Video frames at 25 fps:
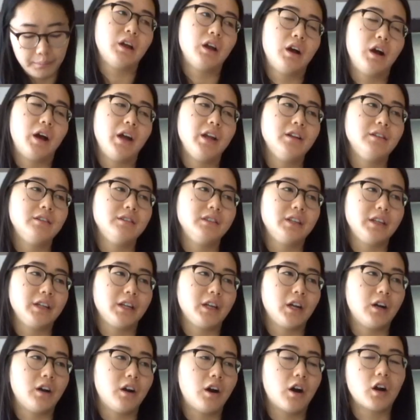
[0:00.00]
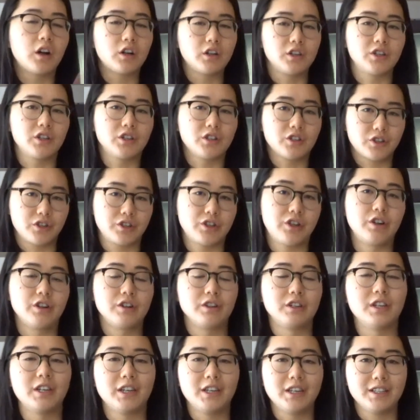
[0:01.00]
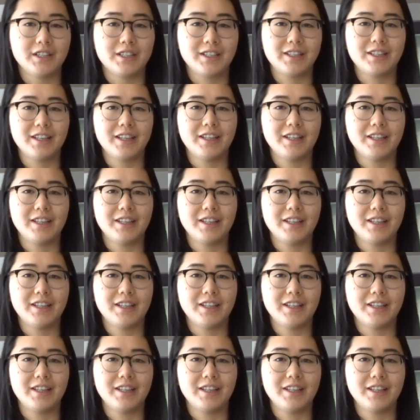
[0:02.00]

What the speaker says: I don't like harsh, strong tastes.